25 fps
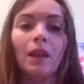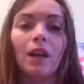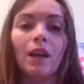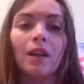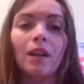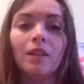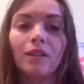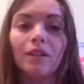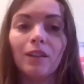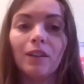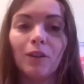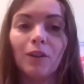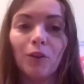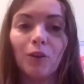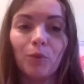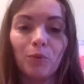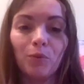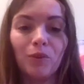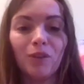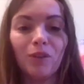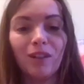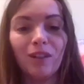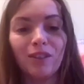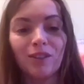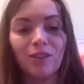And the
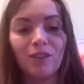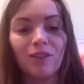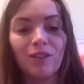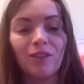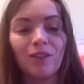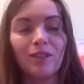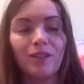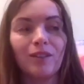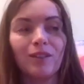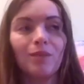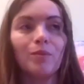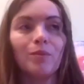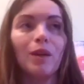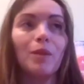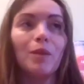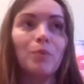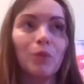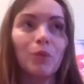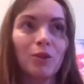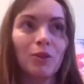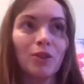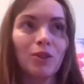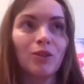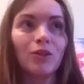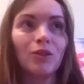operators, in my
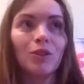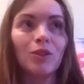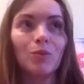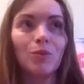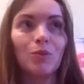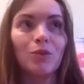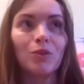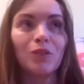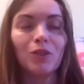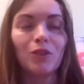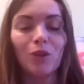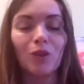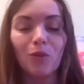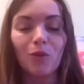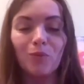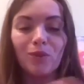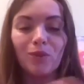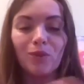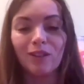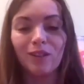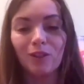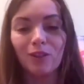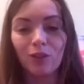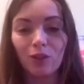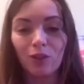personal experience,
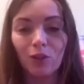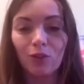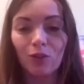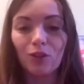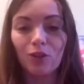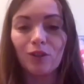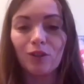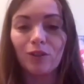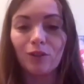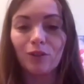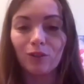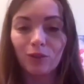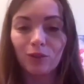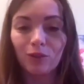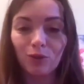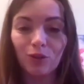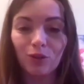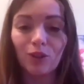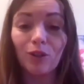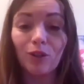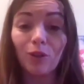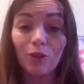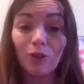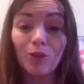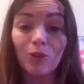operators are
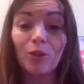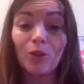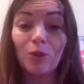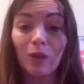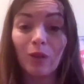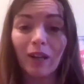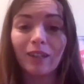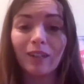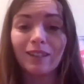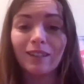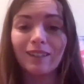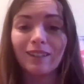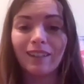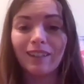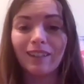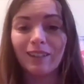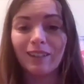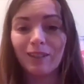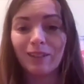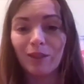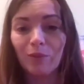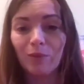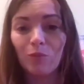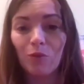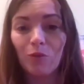usually also react like
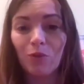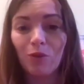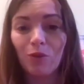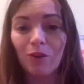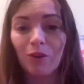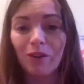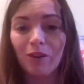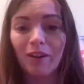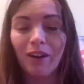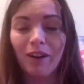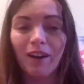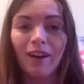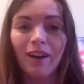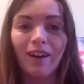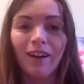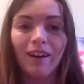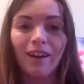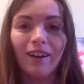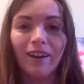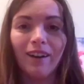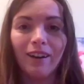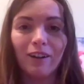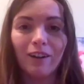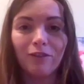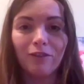in a more
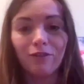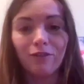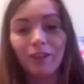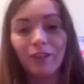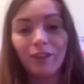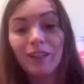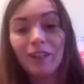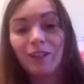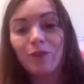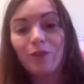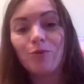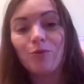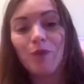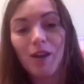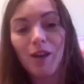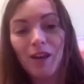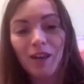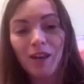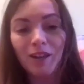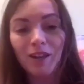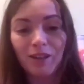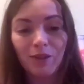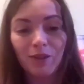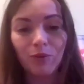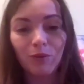friendly
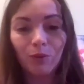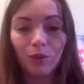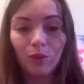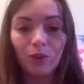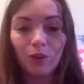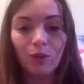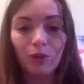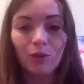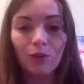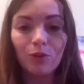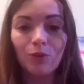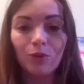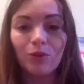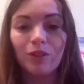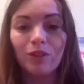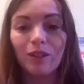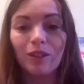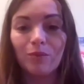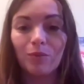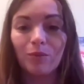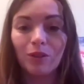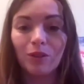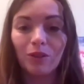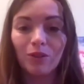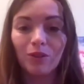way with you,
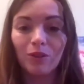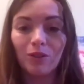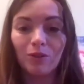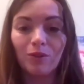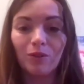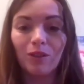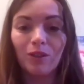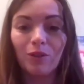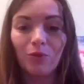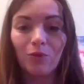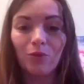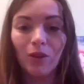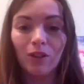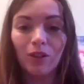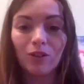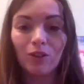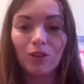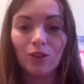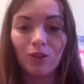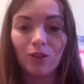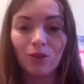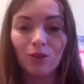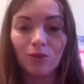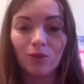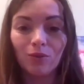because they really want
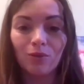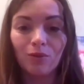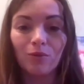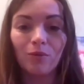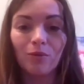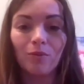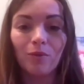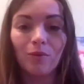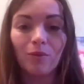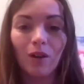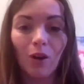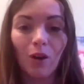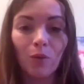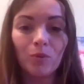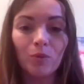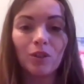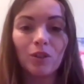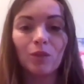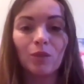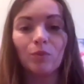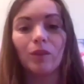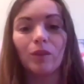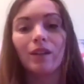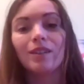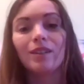to
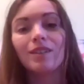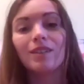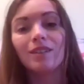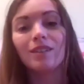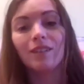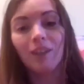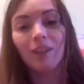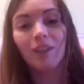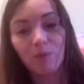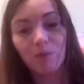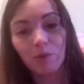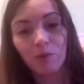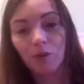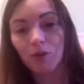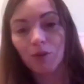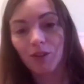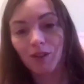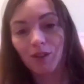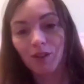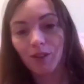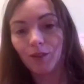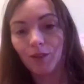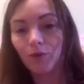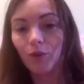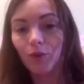optimize their
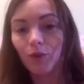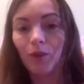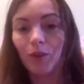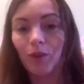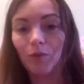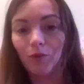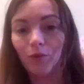processes for